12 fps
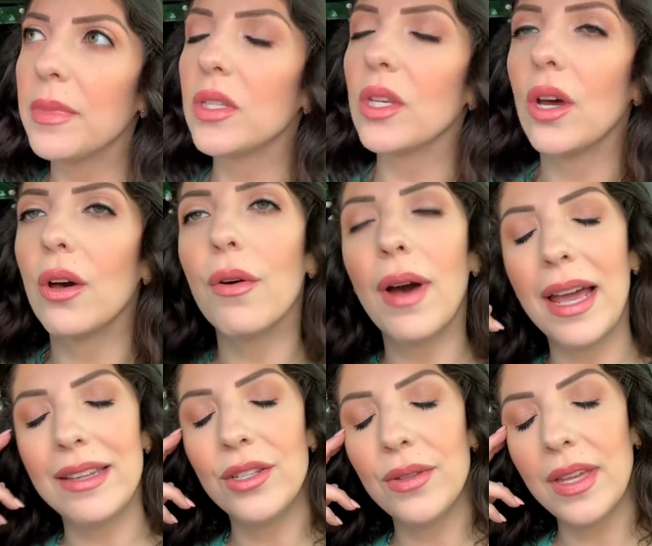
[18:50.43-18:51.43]
So
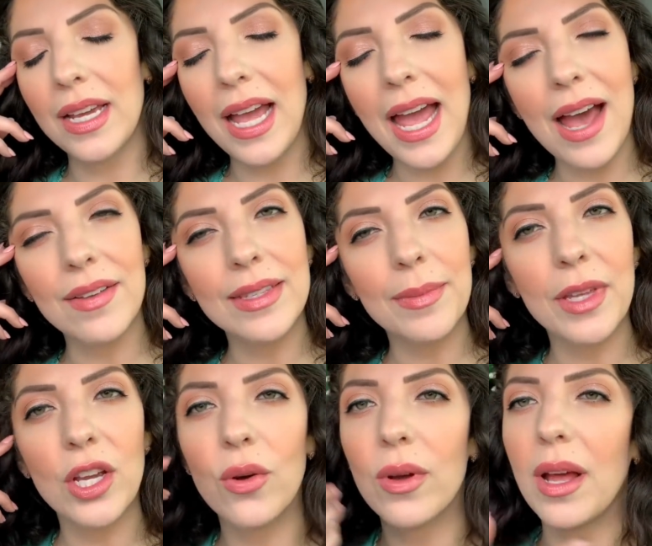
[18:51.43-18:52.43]
I do think I have
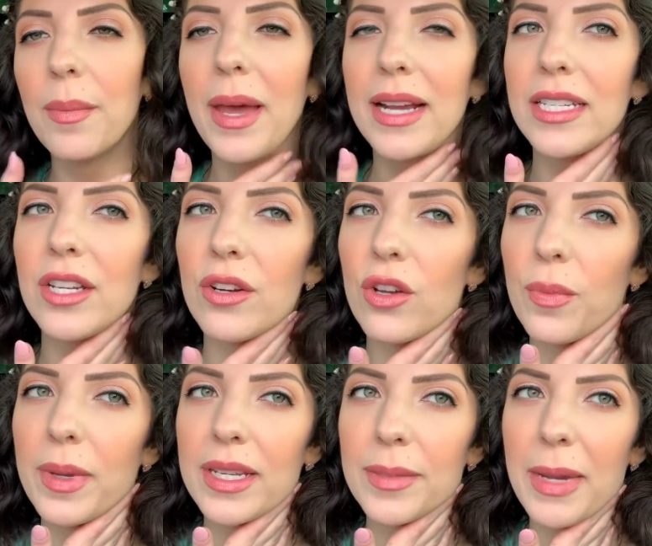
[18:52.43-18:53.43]
something going on bacterial
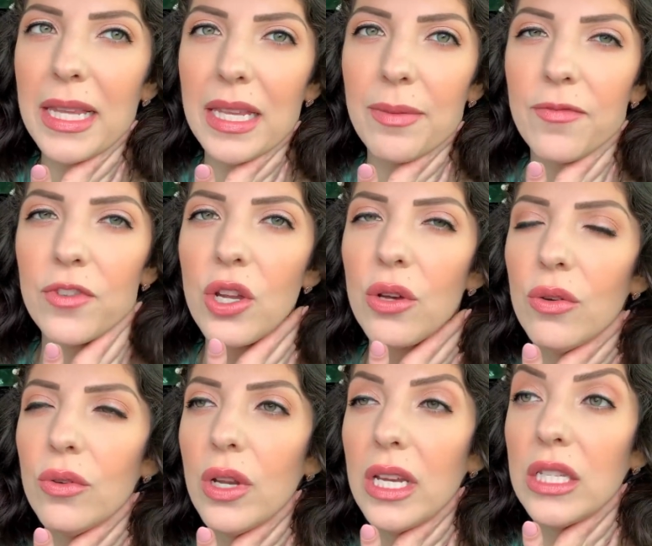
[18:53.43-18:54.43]
because my lymph
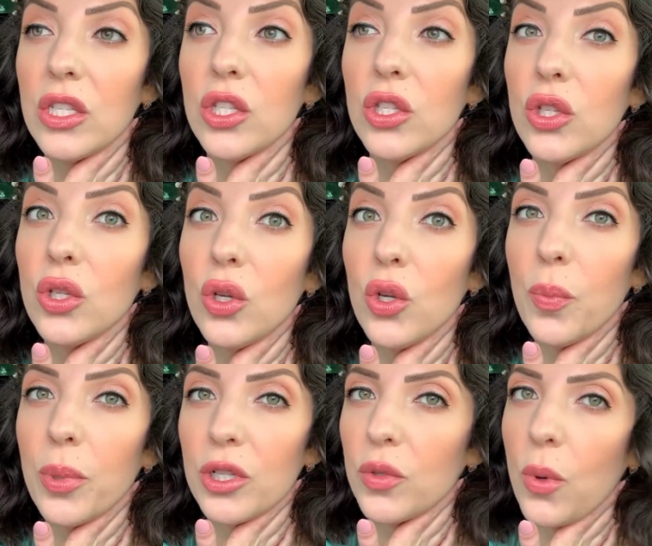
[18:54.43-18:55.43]
node is
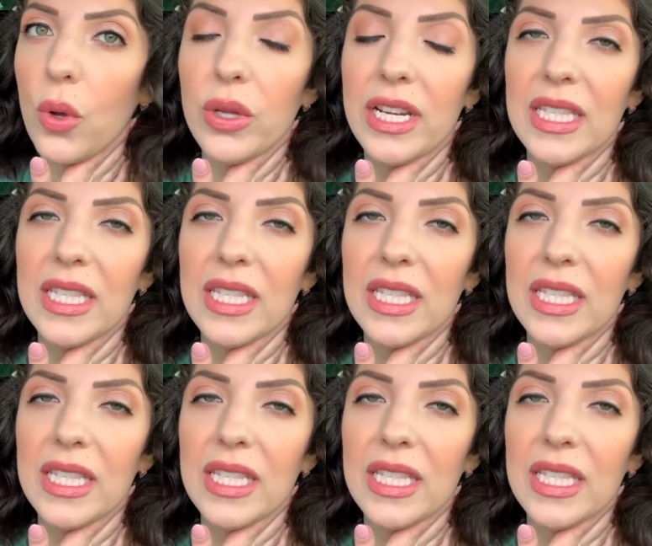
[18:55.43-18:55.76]
super swollen.